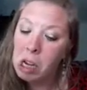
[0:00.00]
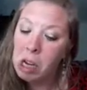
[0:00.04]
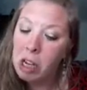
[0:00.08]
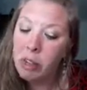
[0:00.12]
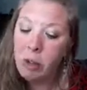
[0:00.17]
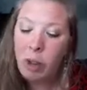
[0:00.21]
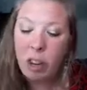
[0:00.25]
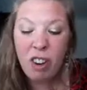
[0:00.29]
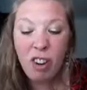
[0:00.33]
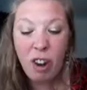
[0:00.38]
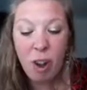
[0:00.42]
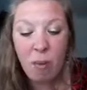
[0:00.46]

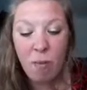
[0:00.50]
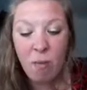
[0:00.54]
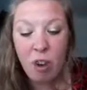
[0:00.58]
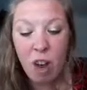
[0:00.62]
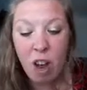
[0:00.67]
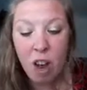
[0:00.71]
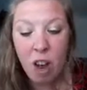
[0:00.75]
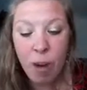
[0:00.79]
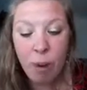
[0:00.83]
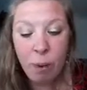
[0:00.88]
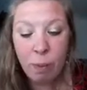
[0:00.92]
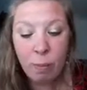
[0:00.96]
So I don't
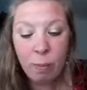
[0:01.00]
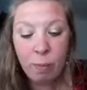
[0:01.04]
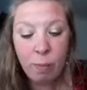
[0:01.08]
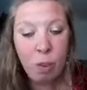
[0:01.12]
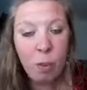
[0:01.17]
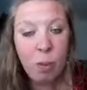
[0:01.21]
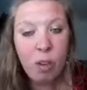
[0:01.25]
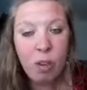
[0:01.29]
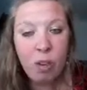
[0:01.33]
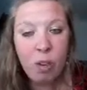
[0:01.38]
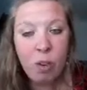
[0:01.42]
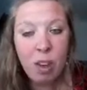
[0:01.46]
know. So
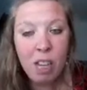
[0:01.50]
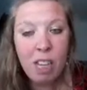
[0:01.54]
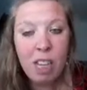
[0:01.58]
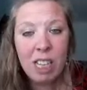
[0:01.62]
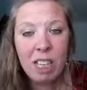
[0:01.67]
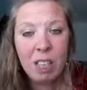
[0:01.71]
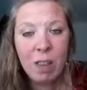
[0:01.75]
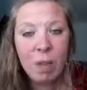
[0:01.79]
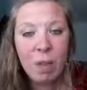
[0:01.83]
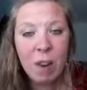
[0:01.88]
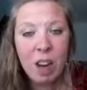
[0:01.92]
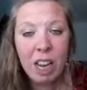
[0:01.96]
we're struggling
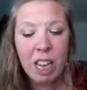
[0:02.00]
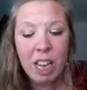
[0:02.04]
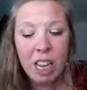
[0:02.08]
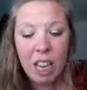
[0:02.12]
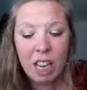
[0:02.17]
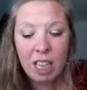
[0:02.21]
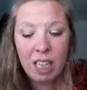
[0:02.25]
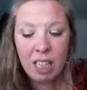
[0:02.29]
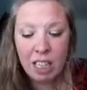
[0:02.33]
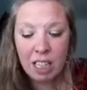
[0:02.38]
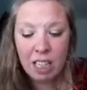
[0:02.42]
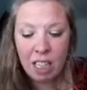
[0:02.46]
to find the
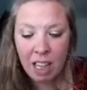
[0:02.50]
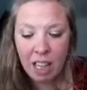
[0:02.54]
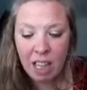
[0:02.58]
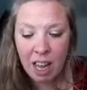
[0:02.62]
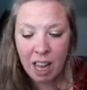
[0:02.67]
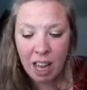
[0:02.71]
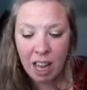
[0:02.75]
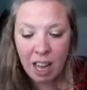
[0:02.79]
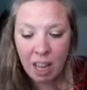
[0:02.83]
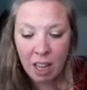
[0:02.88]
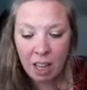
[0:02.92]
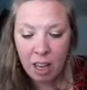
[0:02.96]
answer to
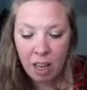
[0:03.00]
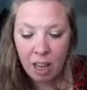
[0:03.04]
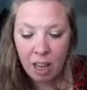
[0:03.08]
that.